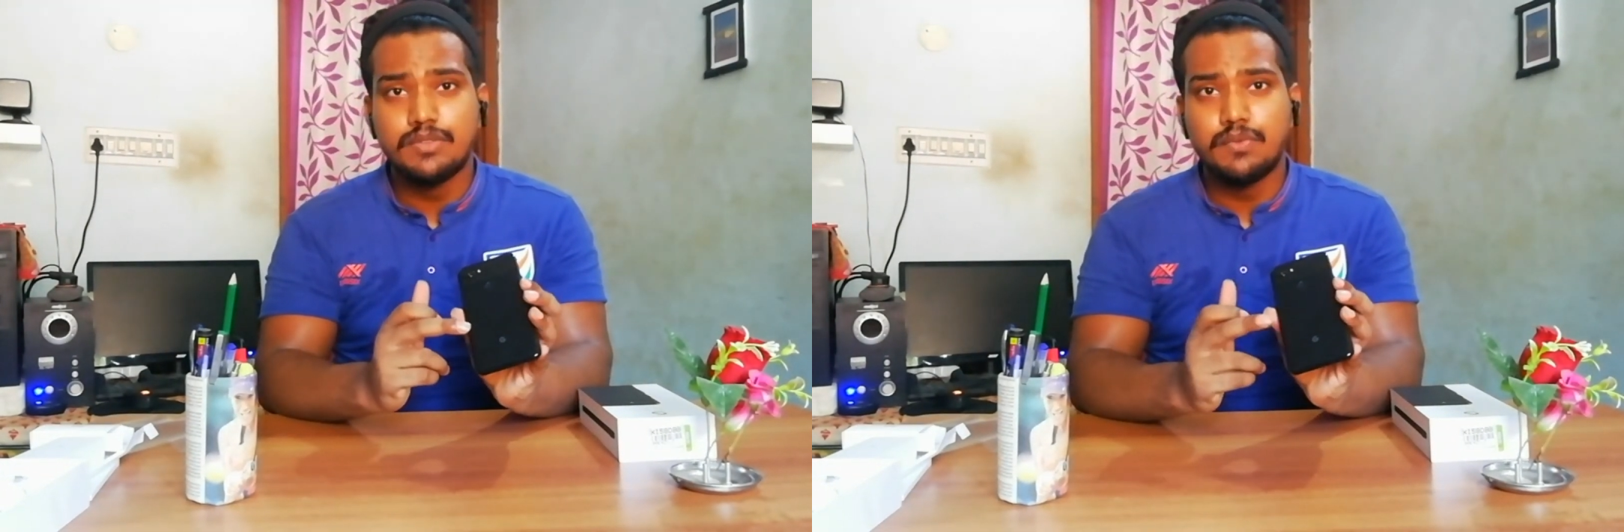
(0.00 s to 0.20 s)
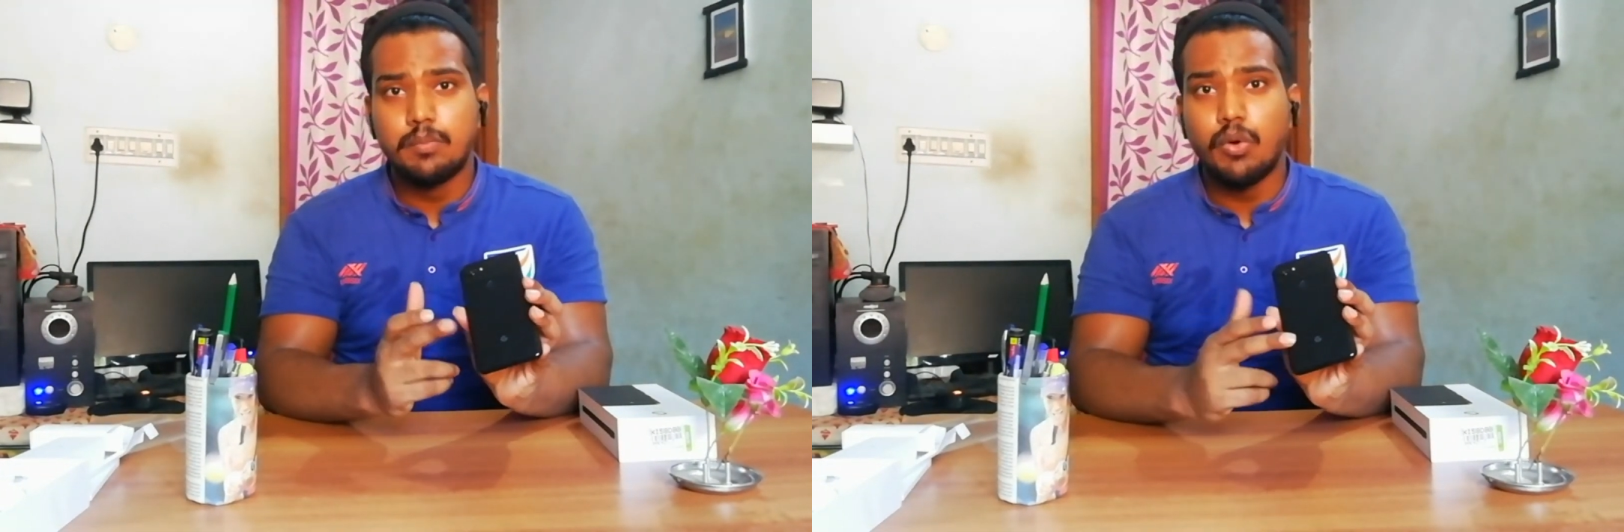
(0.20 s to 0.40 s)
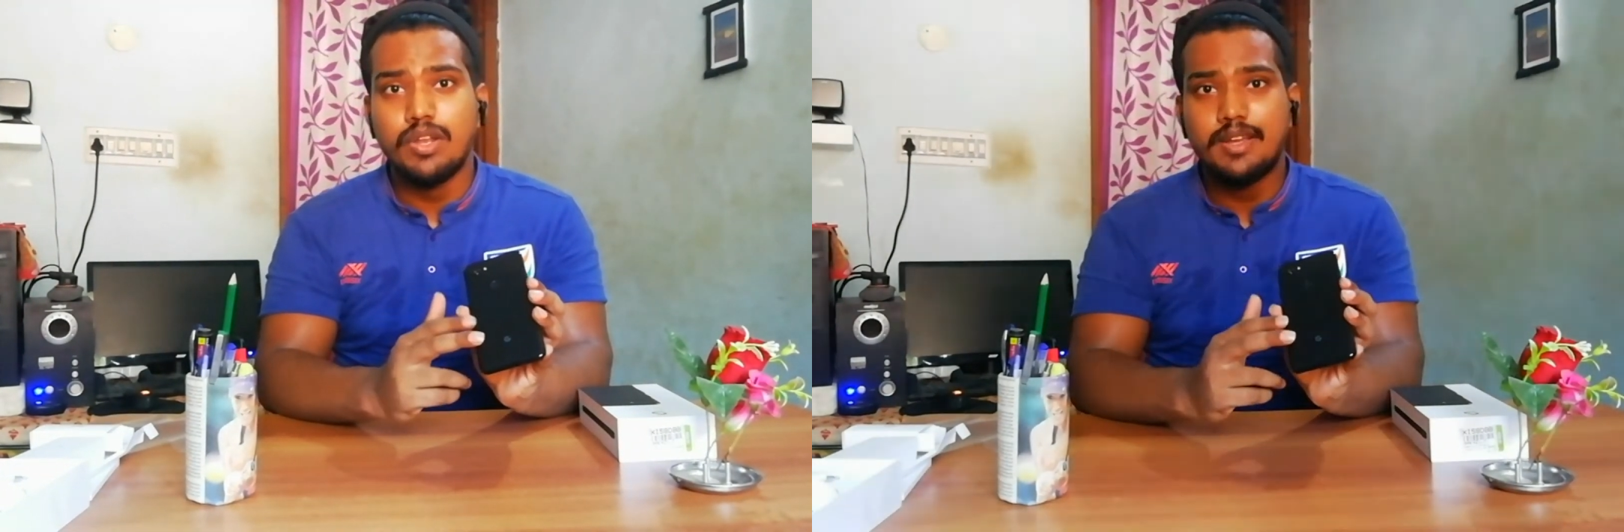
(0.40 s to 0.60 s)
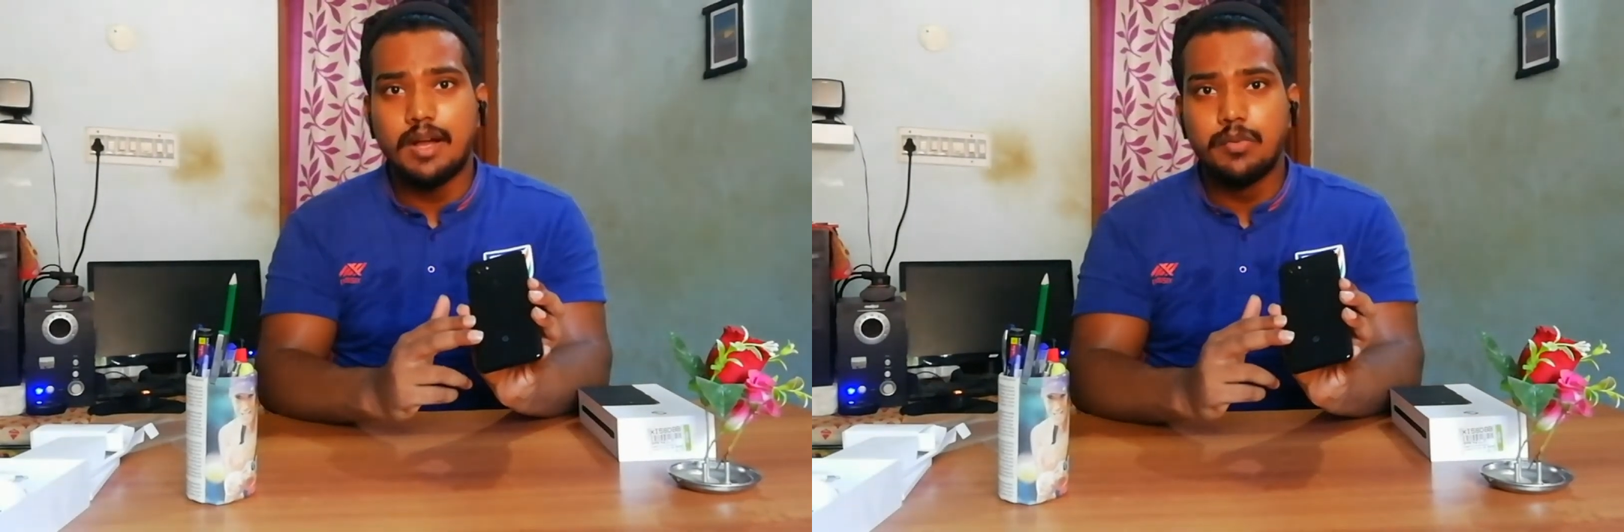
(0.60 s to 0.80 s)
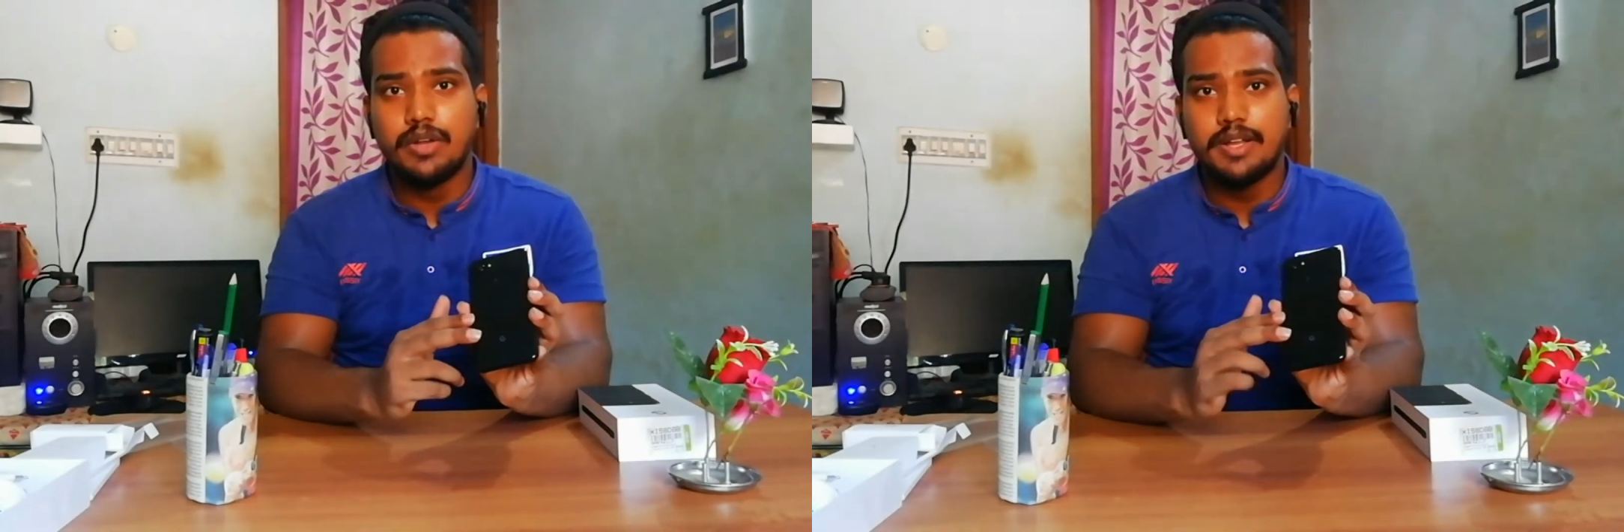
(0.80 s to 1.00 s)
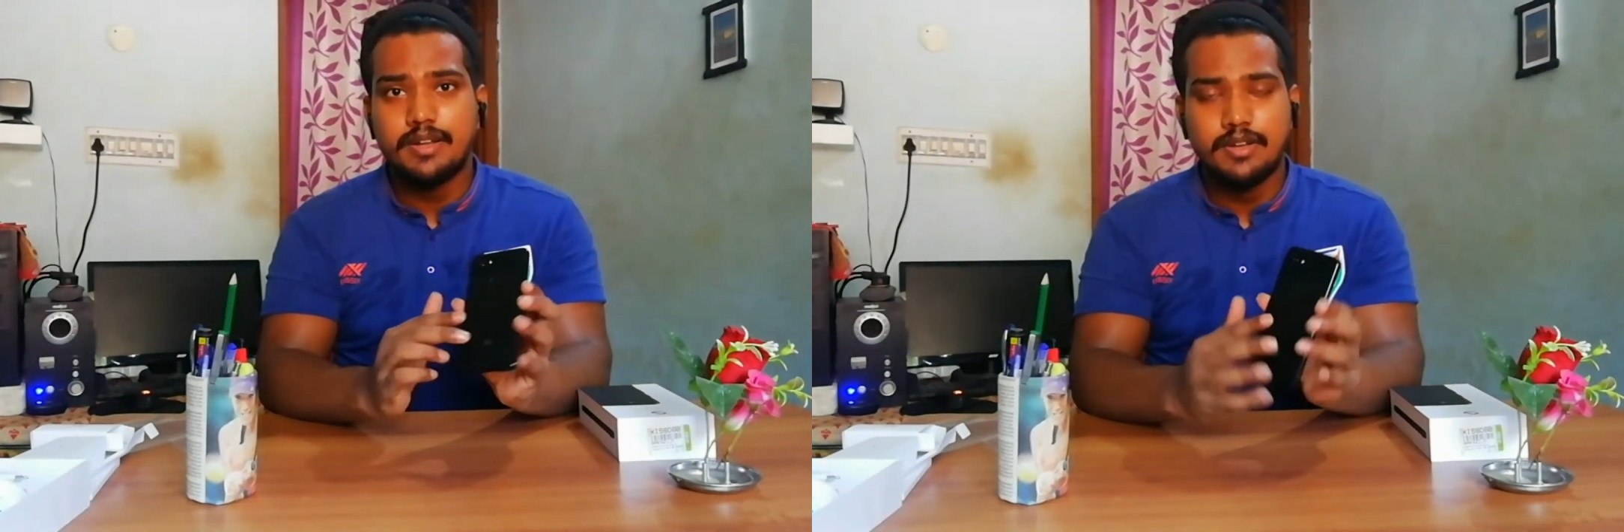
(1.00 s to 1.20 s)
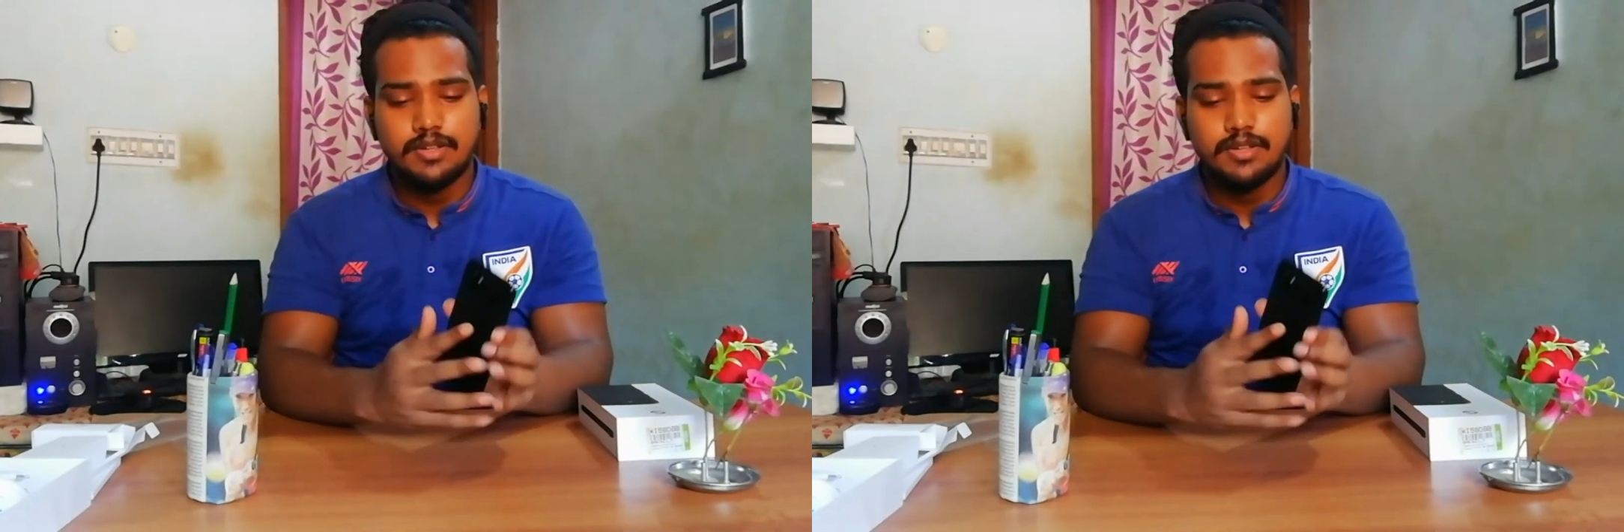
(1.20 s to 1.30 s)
of polycarbonate.